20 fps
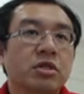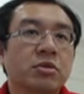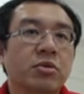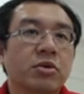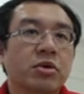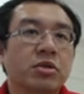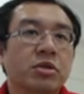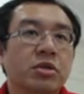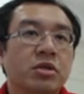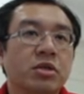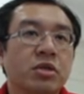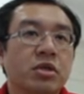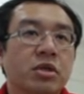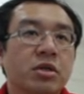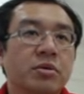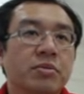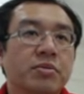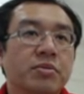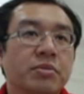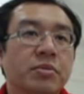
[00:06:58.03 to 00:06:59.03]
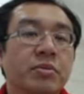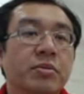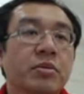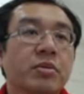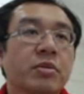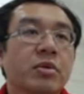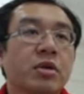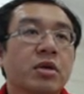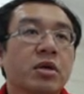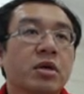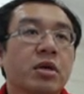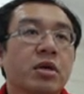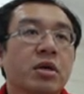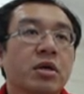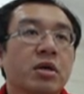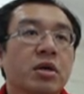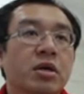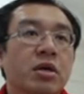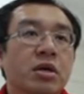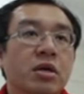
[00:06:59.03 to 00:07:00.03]
position,
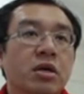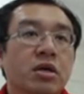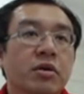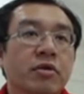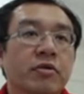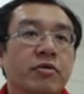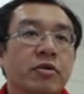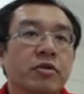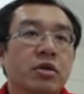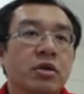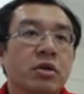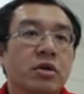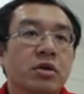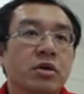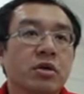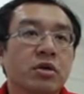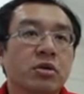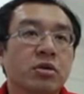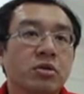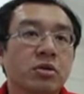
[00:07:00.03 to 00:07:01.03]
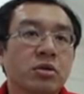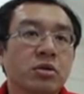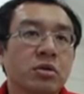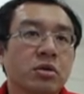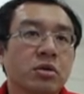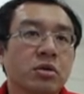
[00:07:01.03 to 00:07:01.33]
if the rook